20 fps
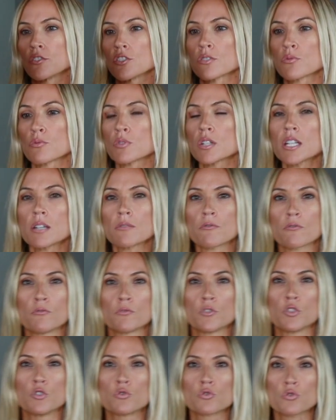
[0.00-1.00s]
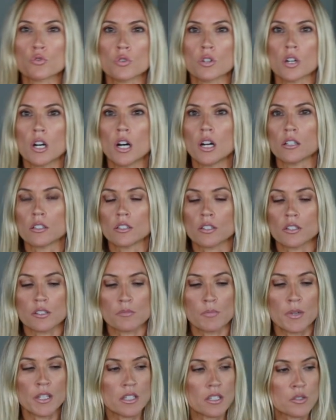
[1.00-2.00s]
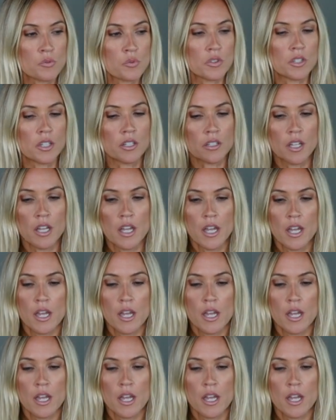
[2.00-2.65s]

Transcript: Just really neutral colors, but this would look